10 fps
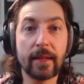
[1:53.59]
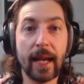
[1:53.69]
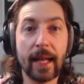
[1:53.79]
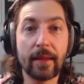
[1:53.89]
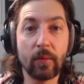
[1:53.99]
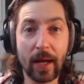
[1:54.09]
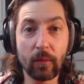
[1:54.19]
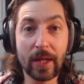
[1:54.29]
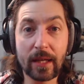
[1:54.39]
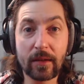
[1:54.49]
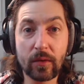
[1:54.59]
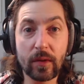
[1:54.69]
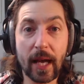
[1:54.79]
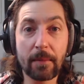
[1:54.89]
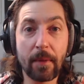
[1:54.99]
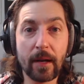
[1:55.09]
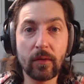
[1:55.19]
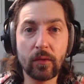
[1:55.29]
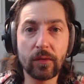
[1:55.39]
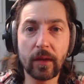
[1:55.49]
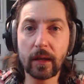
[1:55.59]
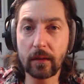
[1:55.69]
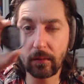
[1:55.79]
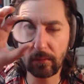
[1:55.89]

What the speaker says: And well, we can do that by using